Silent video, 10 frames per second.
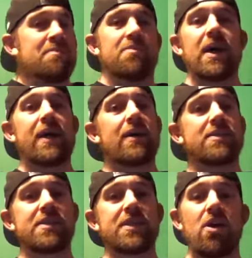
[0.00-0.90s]
but I got to
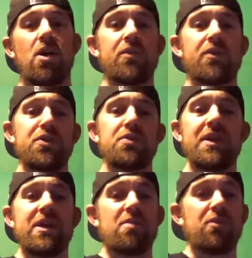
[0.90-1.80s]
see all the new
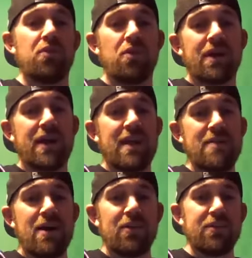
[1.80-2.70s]
gear before it came
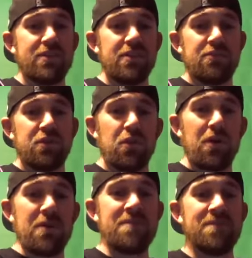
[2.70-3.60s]
out onto the
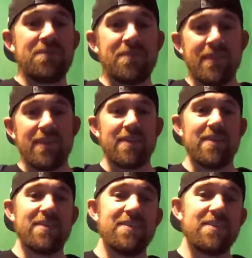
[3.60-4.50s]
floor.
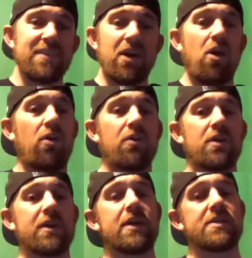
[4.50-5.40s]
Like all,
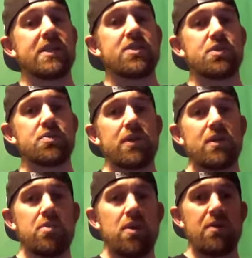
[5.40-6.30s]
cause this was when
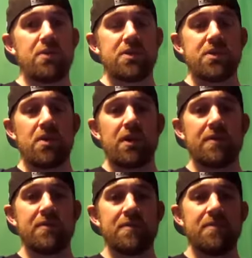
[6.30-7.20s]
LeBron was
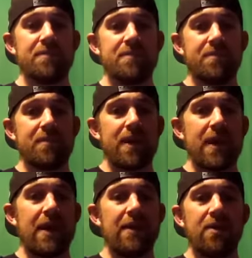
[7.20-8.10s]
starting
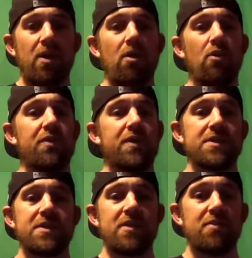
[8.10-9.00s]
and all of his
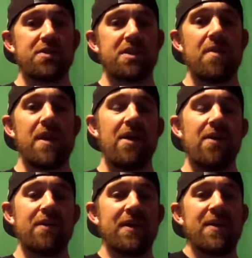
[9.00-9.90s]
stuff was coming
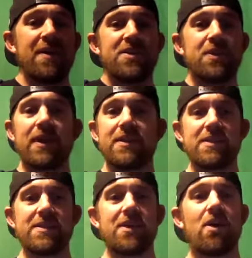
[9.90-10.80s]
out. So I got to
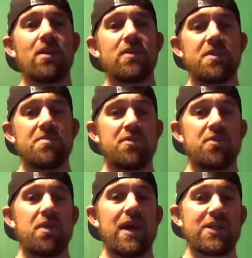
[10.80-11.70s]
see all of it
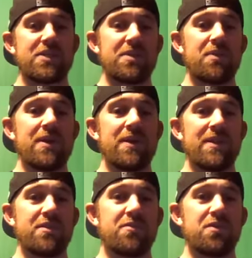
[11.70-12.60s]
before it actually went and
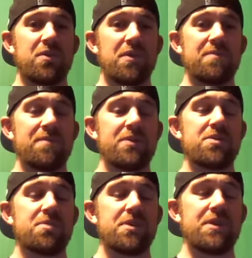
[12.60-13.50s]
hit the floor. It was
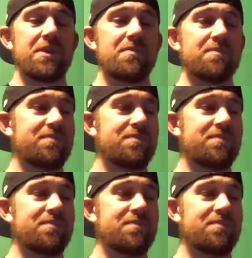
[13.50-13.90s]
pretty neat.